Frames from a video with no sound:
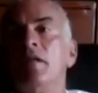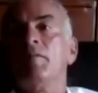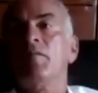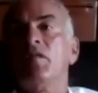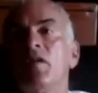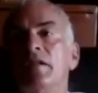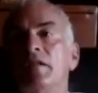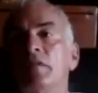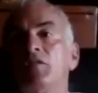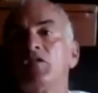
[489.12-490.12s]
up finding
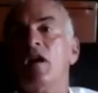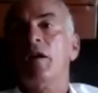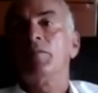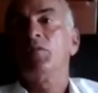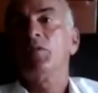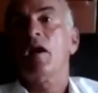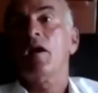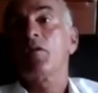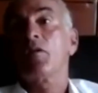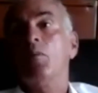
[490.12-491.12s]
them jobs with
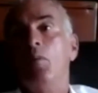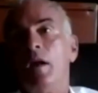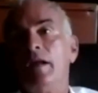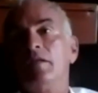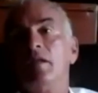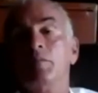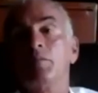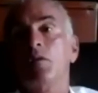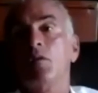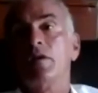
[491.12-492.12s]
other white
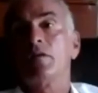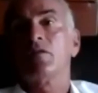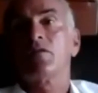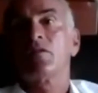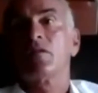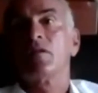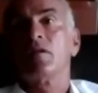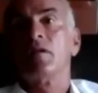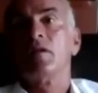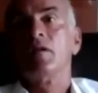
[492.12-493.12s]
employers
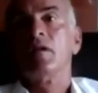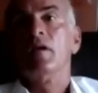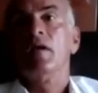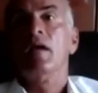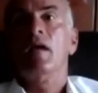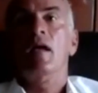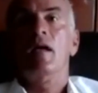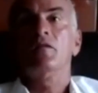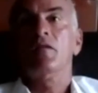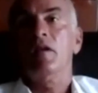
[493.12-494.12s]

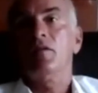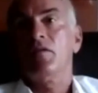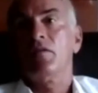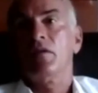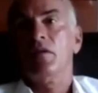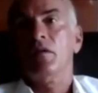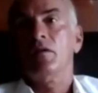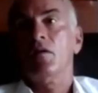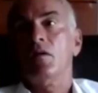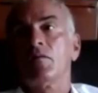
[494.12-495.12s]
as if you
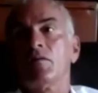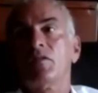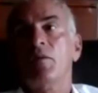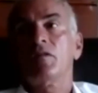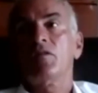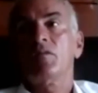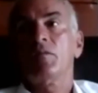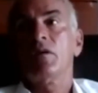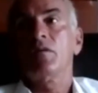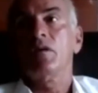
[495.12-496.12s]
know her
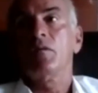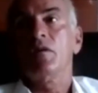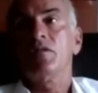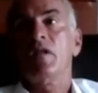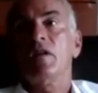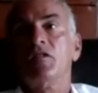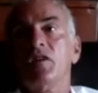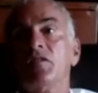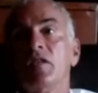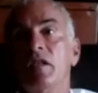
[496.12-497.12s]
responsibility was not
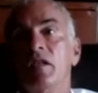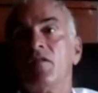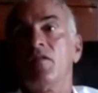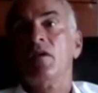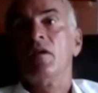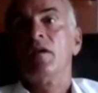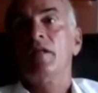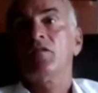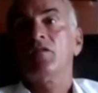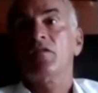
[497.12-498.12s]
just to get
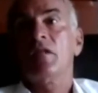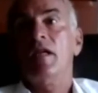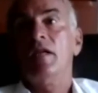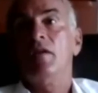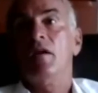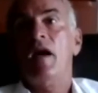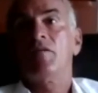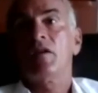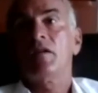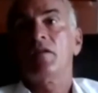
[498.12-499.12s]
get slave
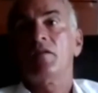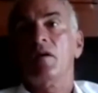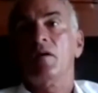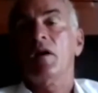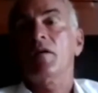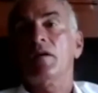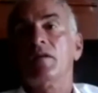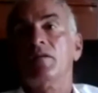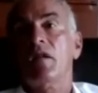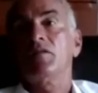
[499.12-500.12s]
African Americans out of